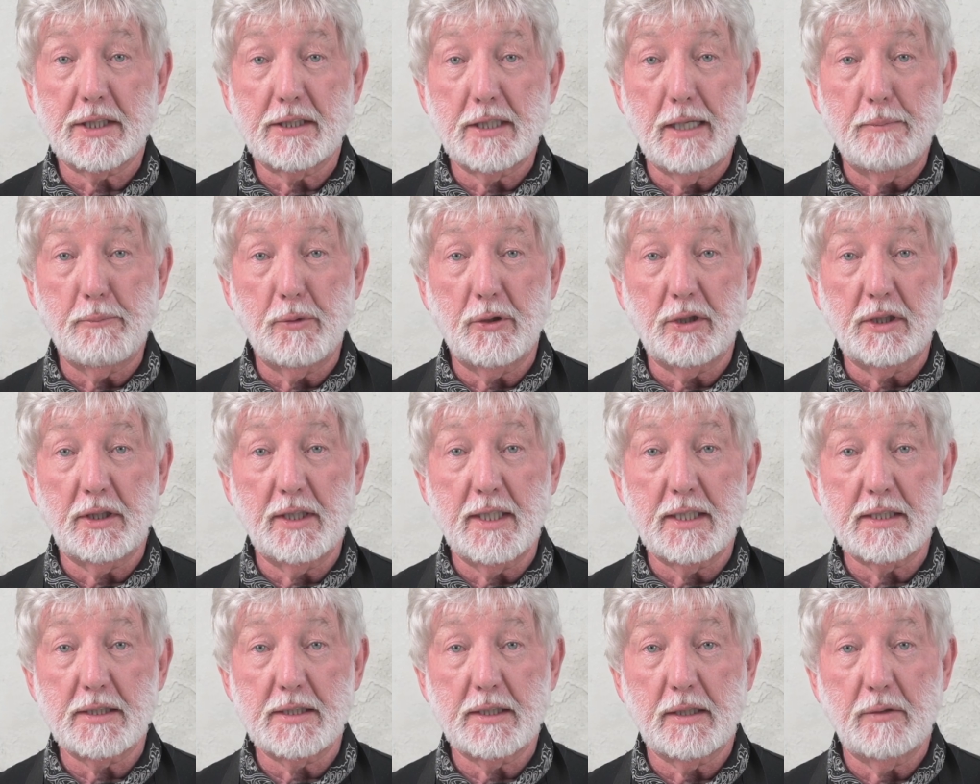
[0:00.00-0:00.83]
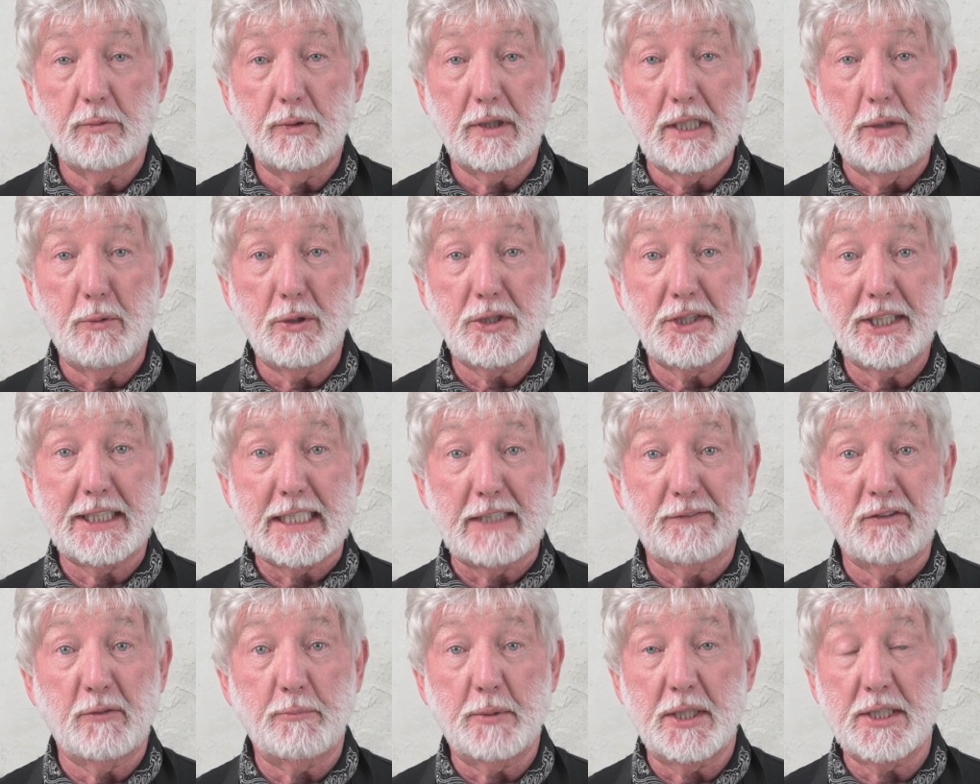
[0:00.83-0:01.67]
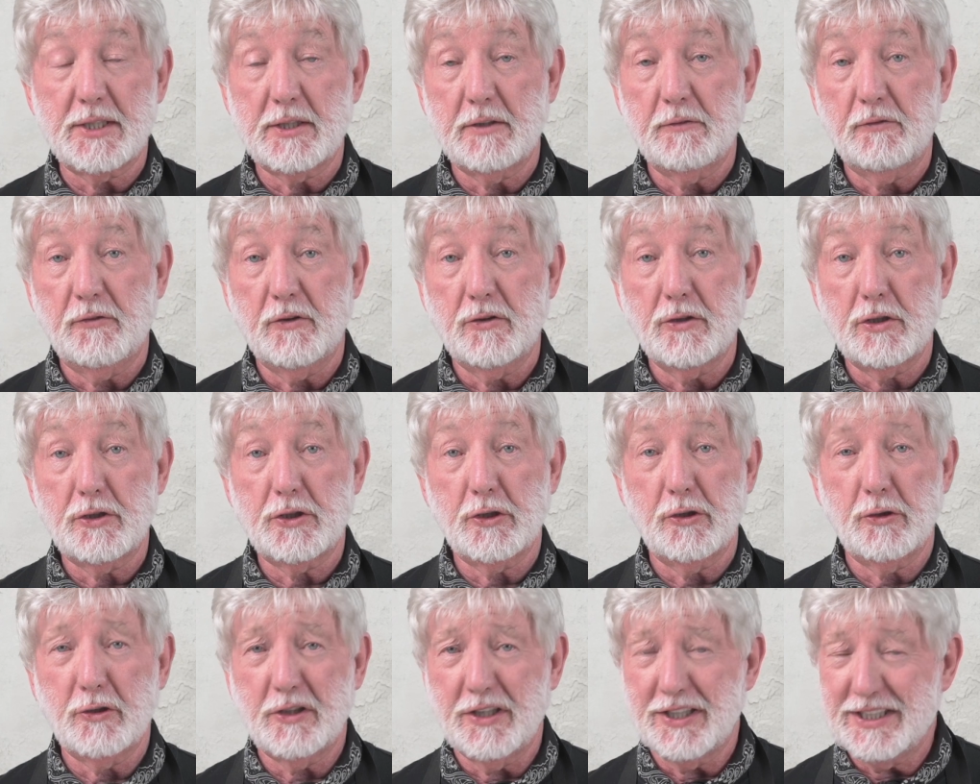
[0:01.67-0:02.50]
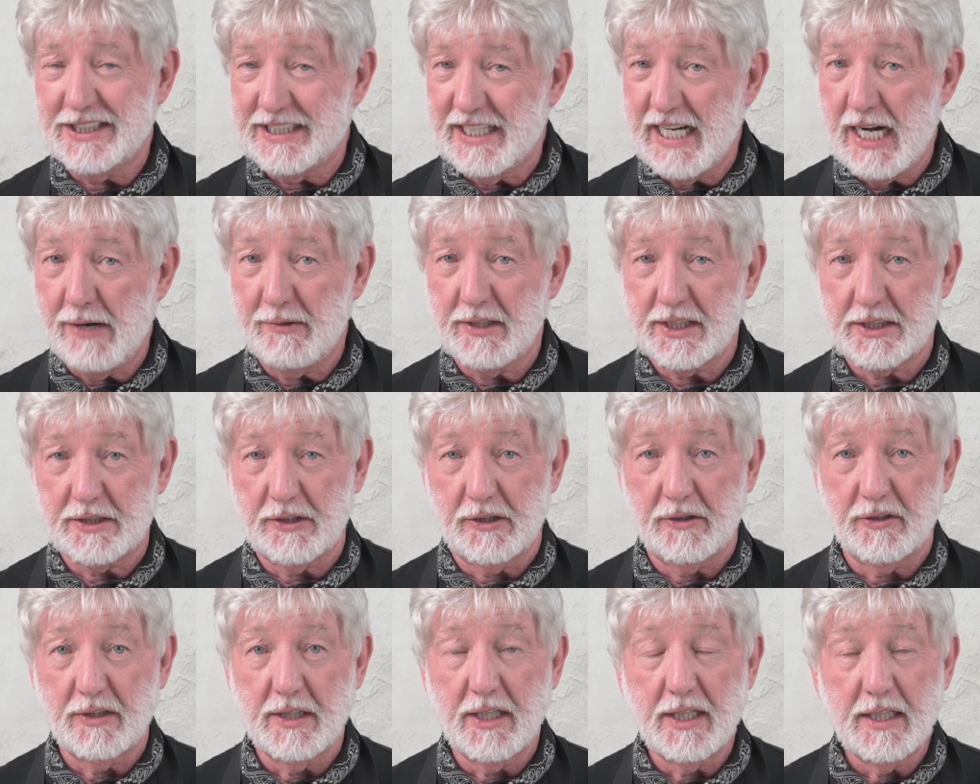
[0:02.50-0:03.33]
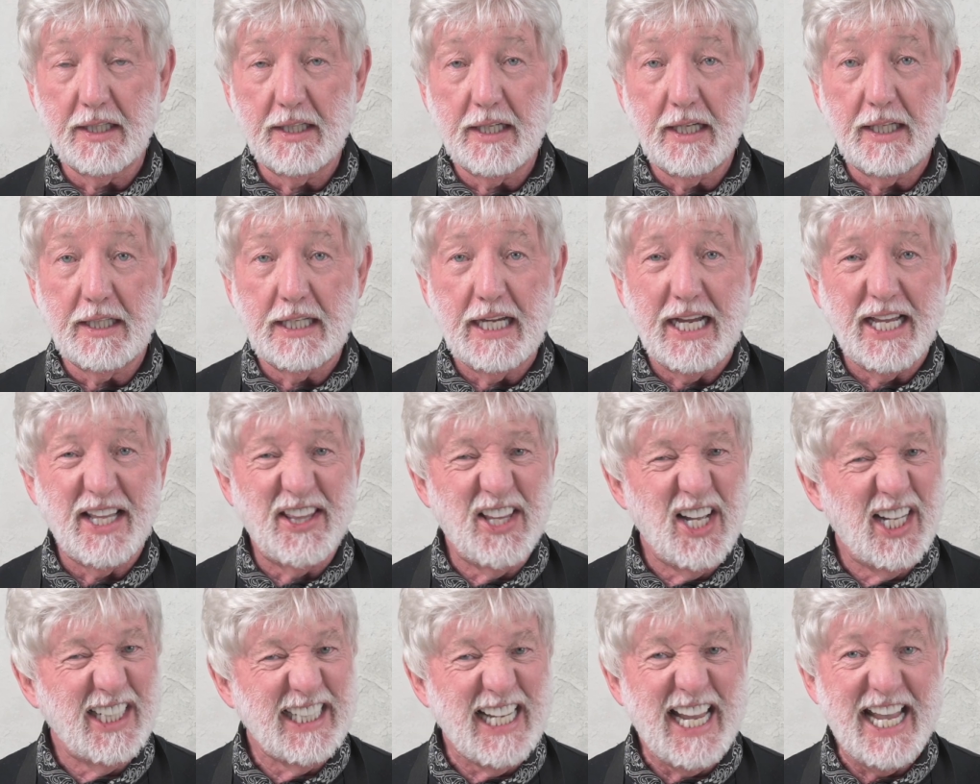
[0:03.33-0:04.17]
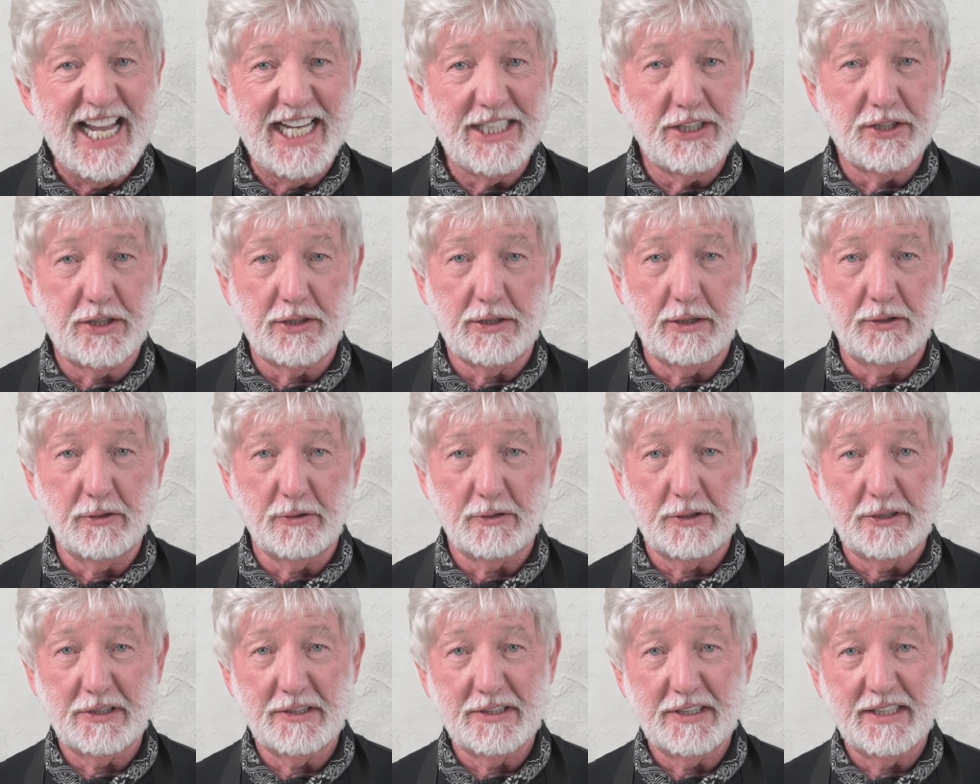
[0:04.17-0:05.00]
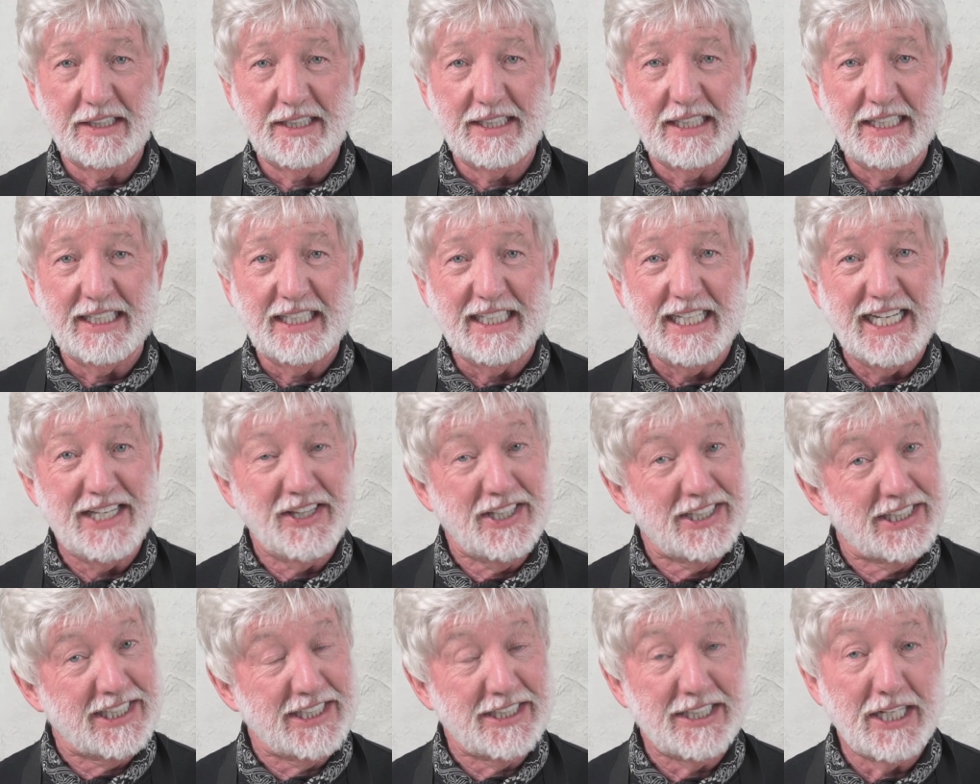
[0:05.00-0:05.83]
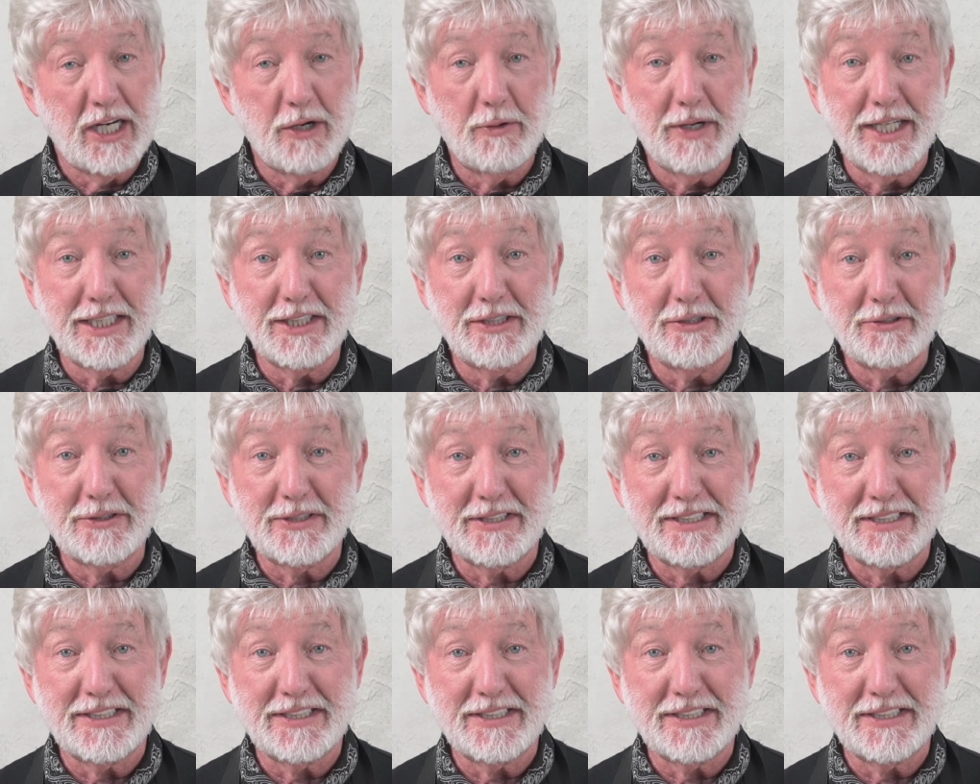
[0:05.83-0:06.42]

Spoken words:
Scumble Glaze when I want to give a piece of furniture character, that aged look, and this is how I use